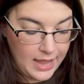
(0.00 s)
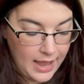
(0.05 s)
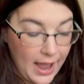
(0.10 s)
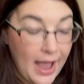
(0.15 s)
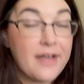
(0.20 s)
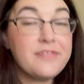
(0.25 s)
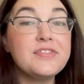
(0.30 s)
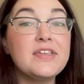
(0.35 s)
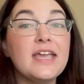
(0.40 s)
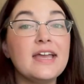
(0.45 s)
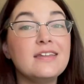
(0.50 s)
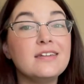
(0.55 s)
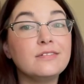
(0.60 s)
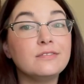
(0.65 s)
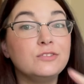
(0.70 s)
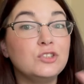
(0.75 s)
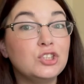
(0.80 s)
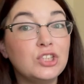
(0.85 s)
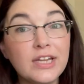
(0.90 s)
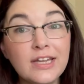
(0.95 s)
at the end
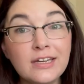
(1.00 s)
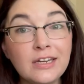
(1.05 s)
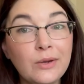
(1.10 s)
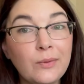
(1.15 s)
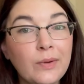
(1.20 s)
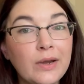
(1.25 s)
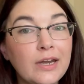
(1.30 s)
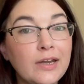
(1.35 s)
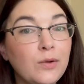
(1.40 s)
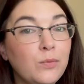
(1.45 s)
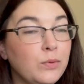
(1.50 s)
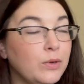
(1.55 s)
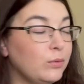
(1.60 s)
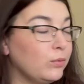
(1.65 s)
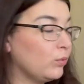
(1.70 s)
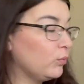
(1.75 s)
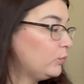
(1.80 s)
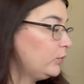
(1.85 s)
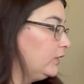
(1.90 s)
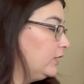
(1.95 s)
of January, we
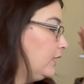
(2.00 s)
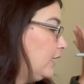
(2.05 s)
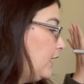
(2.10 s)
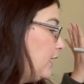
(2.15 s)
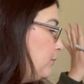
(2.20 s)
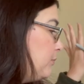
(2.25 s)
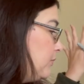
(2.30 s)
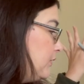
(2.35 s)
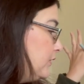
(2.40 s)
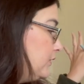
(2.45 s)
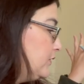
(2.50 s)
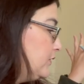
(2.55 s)
will recap and